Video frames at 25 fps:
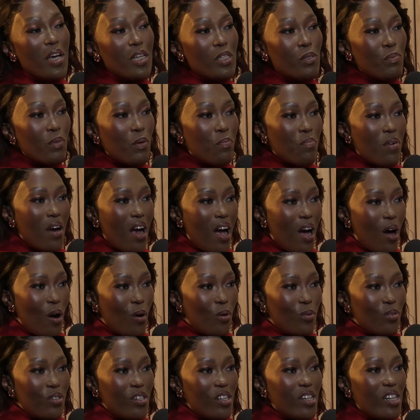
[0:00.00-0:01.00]
makes me
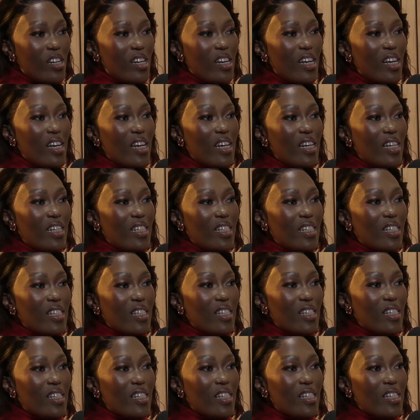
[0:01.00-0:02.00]
proud
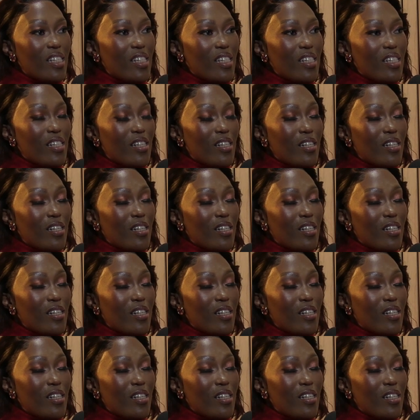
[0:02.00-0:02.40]
is